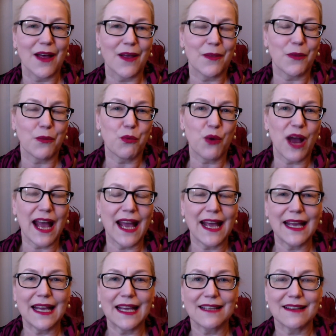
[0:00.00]
The way
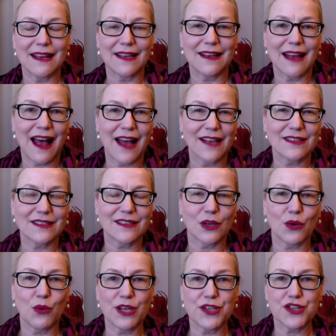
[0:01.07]
it asks the
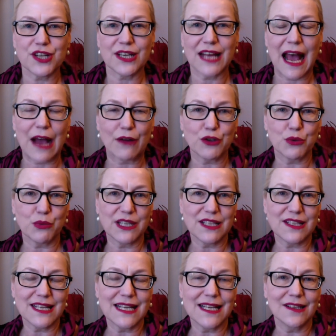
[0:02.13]
question, how do we
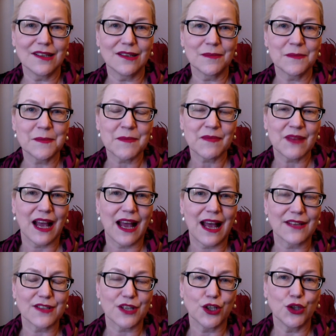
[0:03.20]
deal
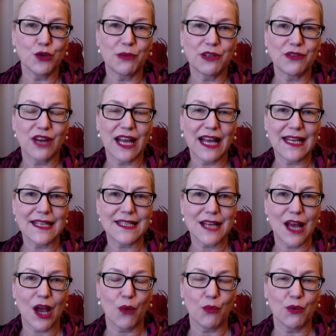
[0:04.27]
as a human race
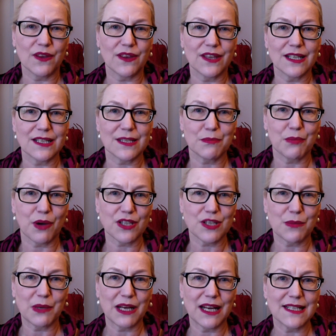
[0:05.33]
with this
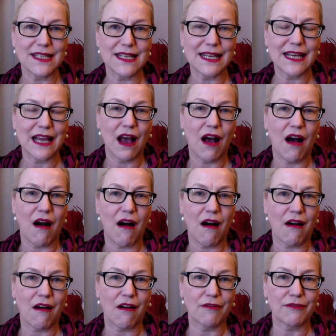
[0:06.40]
possibility
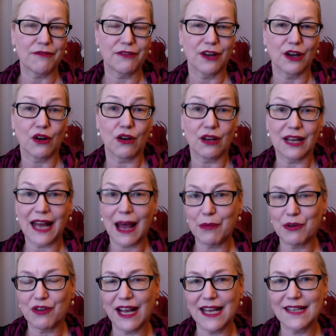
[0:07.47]
of
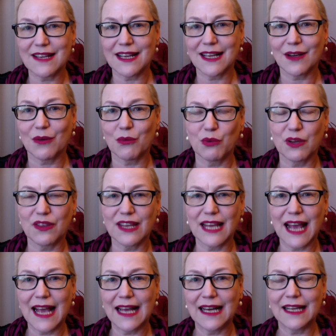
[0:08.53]
collaborating with the
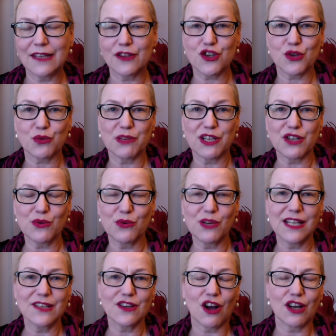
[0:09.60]
aliens, should we do
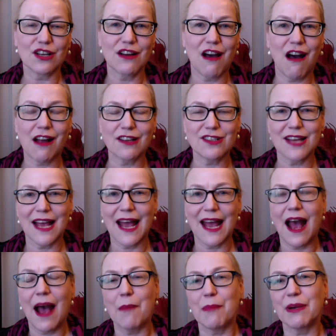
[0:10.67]
it or not?
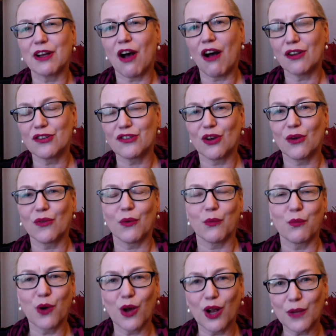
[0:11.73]
But also the
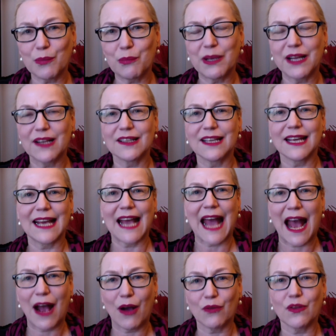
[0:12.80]
world building,
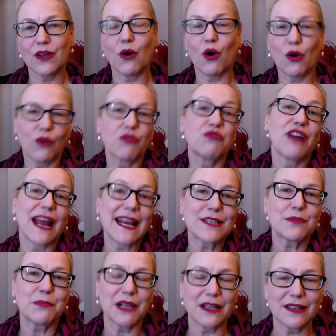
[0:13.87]
how the race
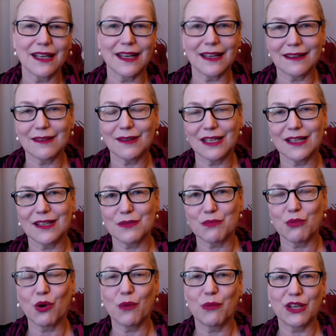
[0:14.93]
building is
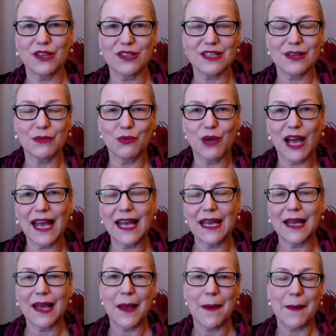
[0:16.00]
more, because the
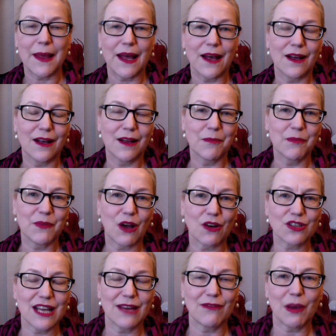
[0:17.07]
way
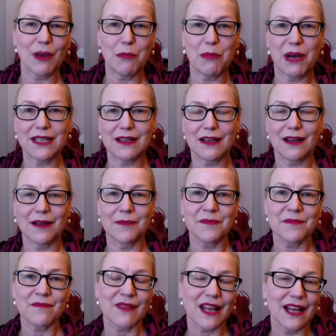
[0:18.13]
Octavia Butler
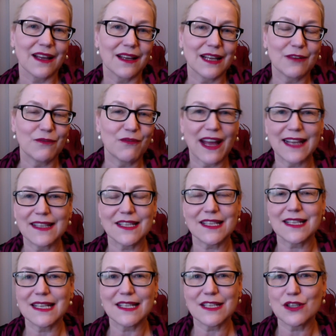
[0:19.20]
invents
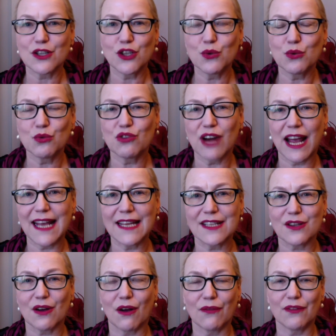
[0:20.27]
this new race
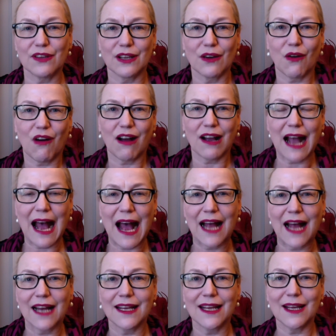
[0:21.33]
of the
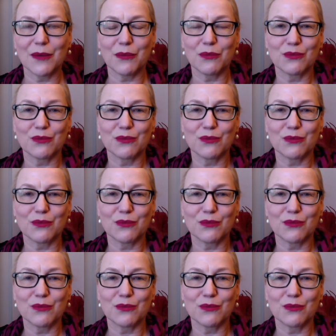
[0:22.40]
Oankali